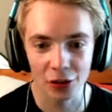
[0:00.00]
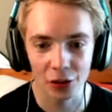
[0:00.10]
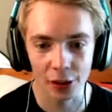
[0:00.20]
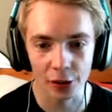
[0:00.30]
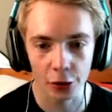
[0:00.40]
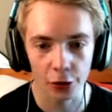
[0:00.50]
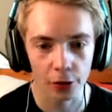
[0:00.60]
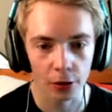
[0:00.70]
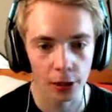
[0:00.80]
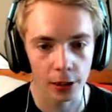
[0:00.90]
just an
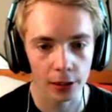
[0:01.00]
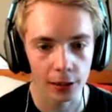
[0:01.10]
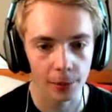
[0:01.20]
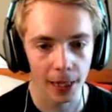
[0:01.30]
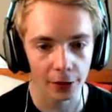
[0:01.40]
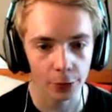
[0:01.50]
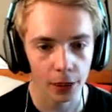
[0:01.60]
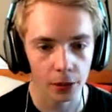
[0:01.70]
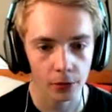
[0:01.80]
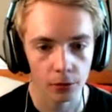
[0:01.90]
eternal uh, little
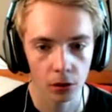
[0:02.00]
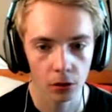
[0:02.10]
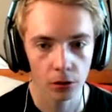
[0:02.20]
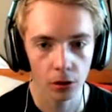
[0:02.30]
pathway. No,